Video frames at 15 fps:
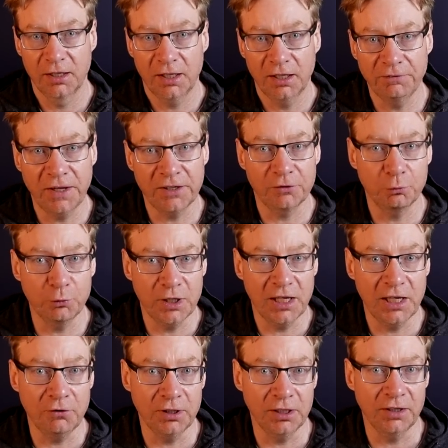In fact, we're
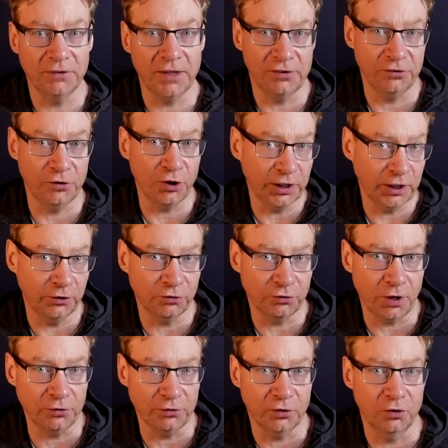hearing they're starting
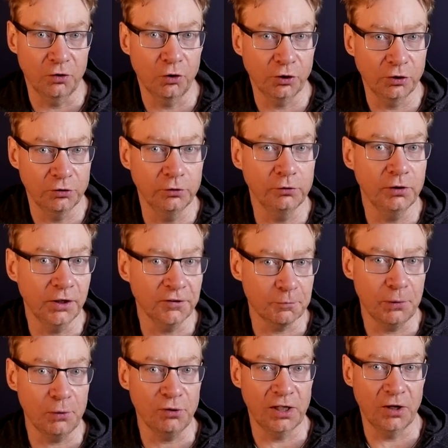construction on a new large
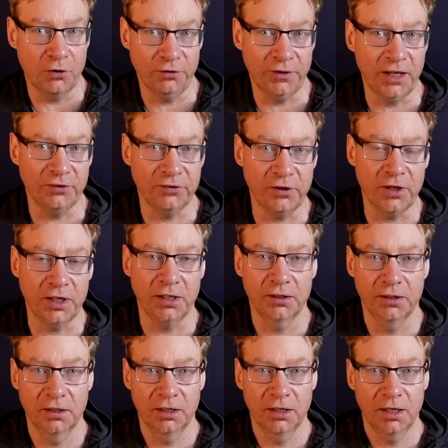building on that site,
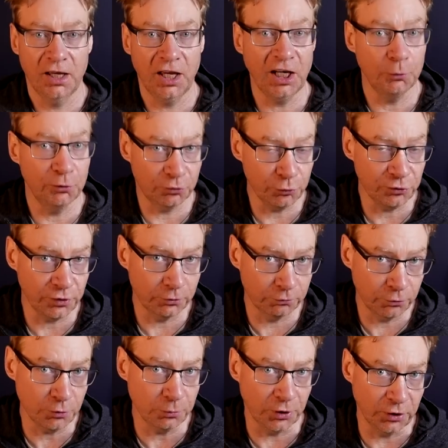and it was also
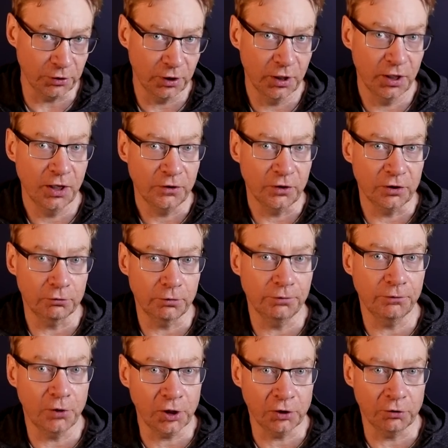rumored that the
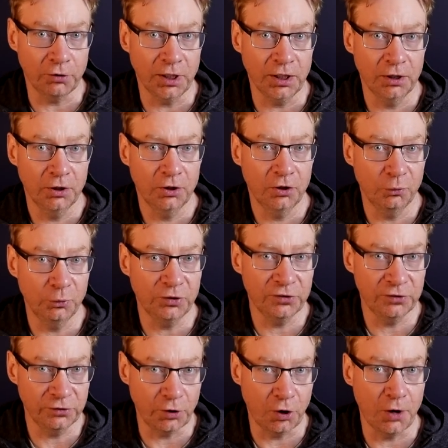refinery would
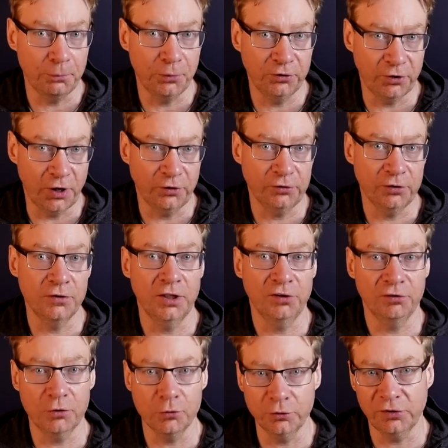start production this
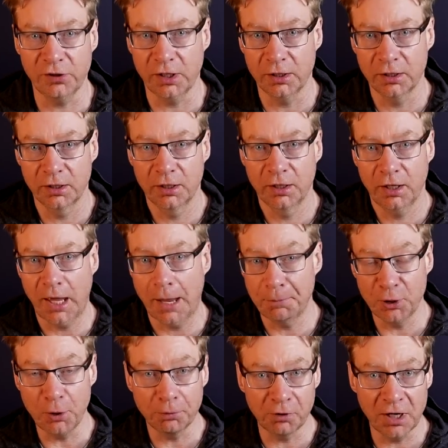quarter and
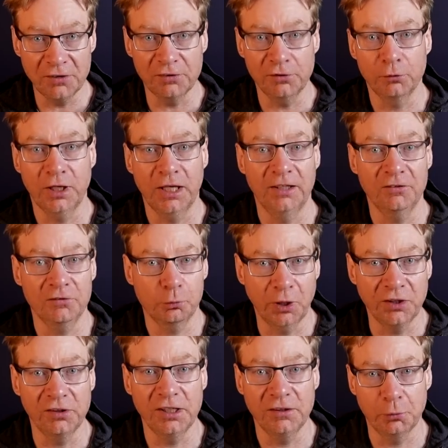be operational in
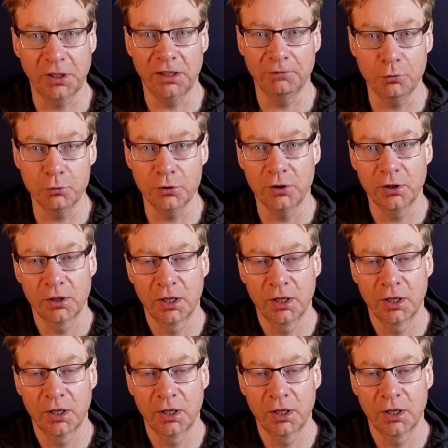2024.